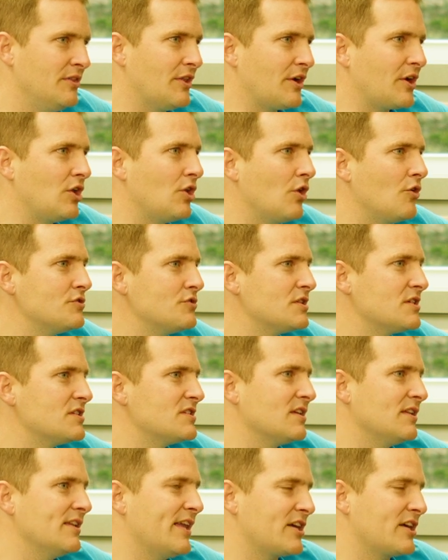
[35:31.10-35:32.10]
the
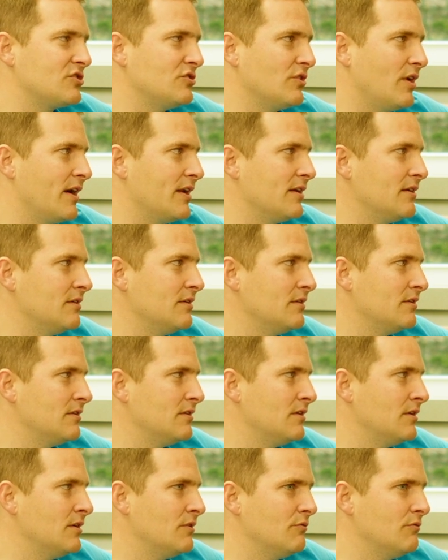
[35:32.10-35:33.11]
closest electron
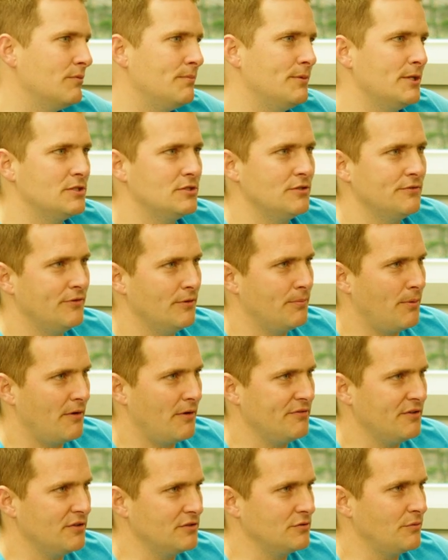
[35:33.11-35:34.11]
would be two
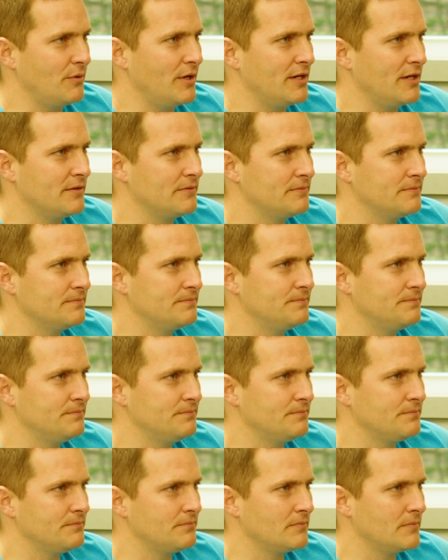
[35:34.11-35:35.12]
football fields away.
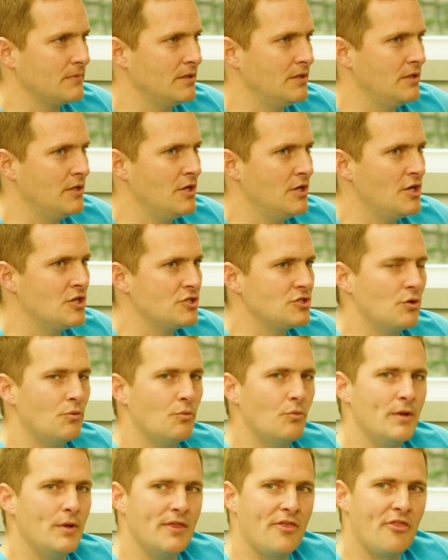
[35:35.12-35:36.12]
So
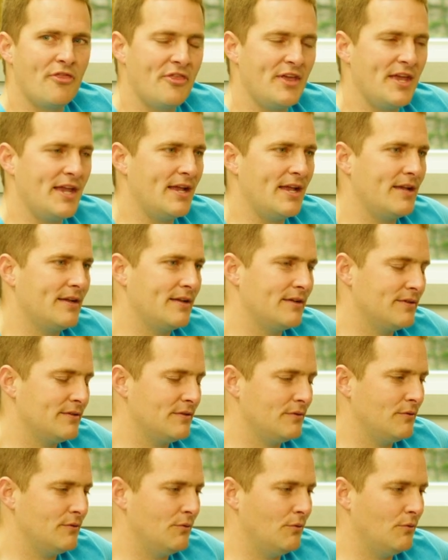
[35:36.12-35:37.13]
we think
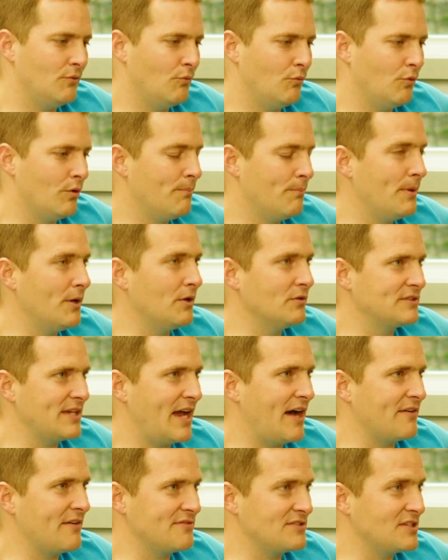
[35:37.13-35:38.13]
we're built
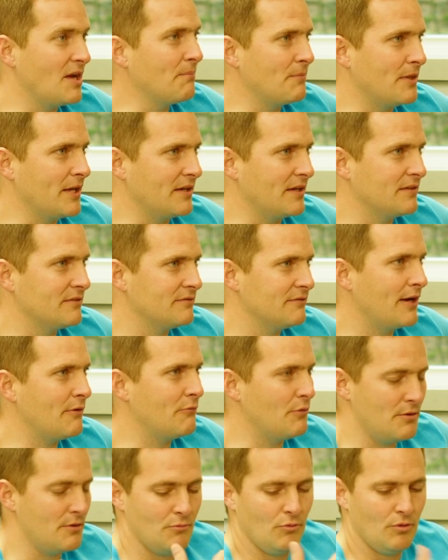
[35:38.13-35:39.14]
out of something, right?
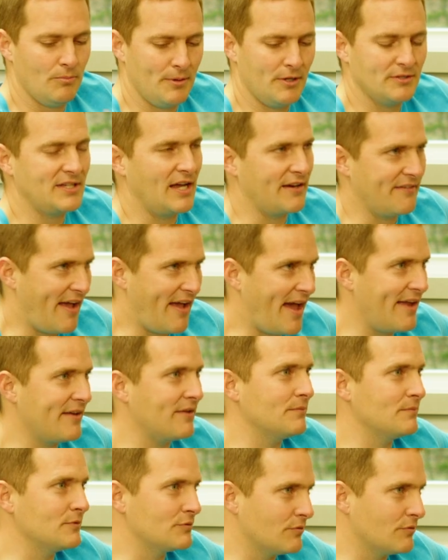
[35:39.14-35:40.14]
We, we're built out of
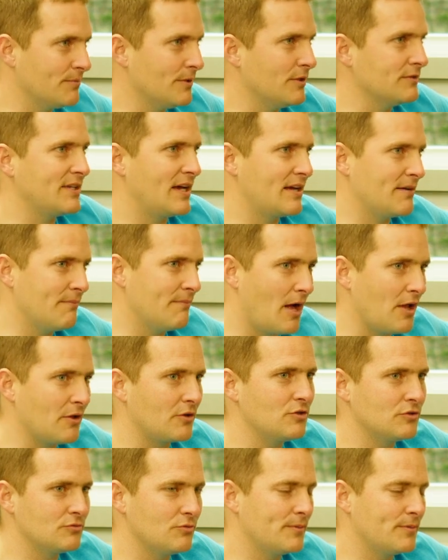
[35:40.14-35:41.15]
atoms, we're built out of
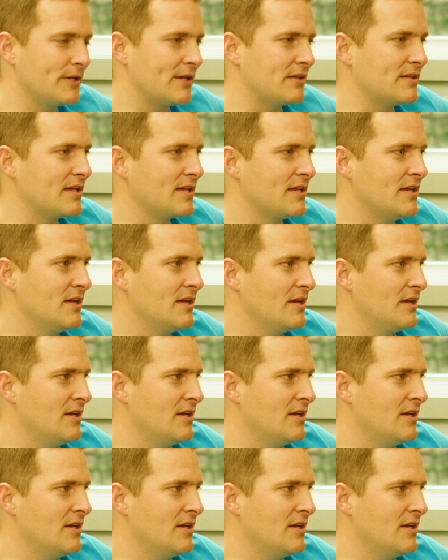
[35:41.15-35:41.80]
molecules, we're built out of things.